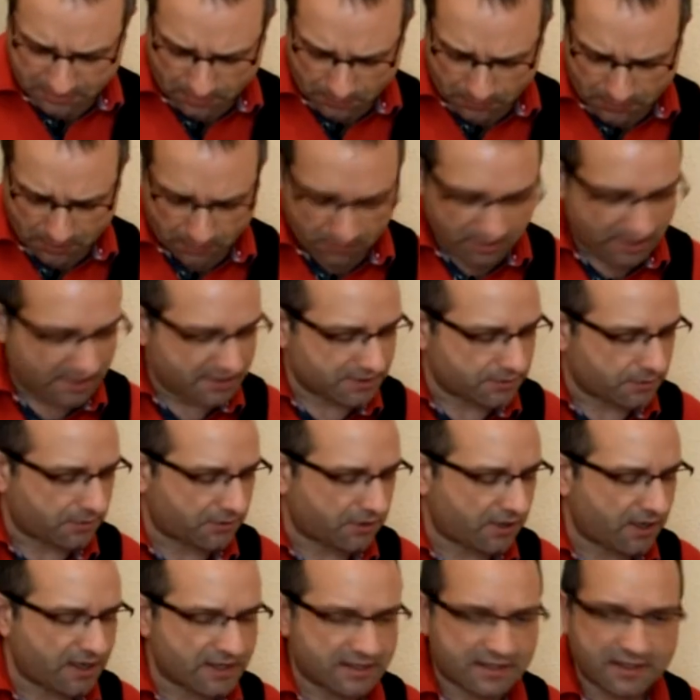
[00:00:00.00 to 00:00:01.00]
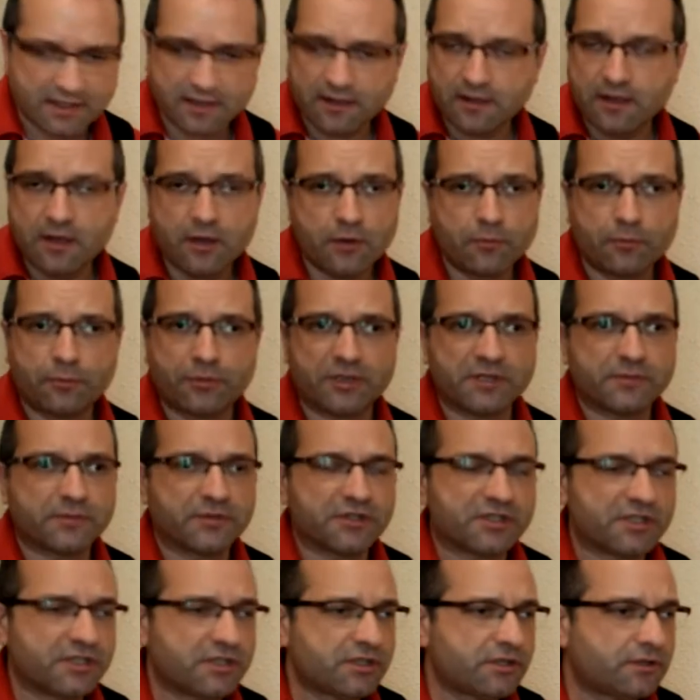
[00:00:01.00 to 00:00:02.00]
a regular Stratocaster, bridge
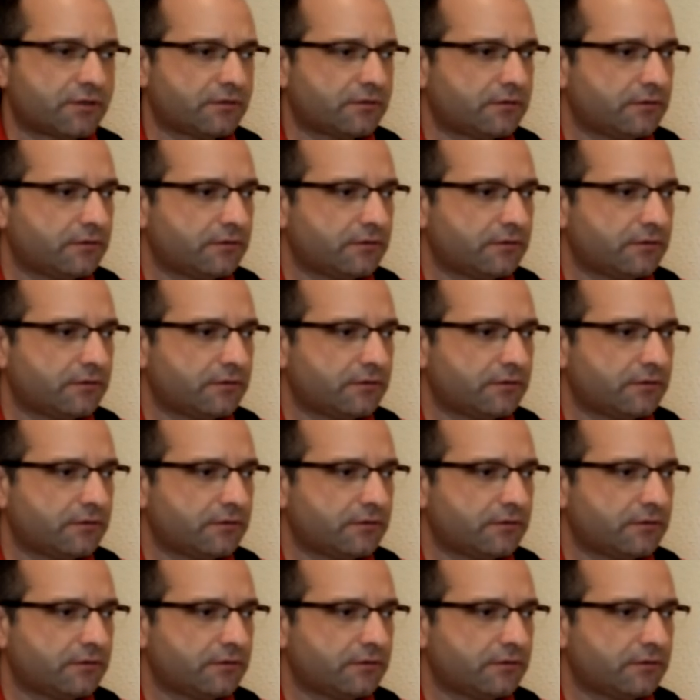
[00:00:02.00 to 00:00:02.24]
position.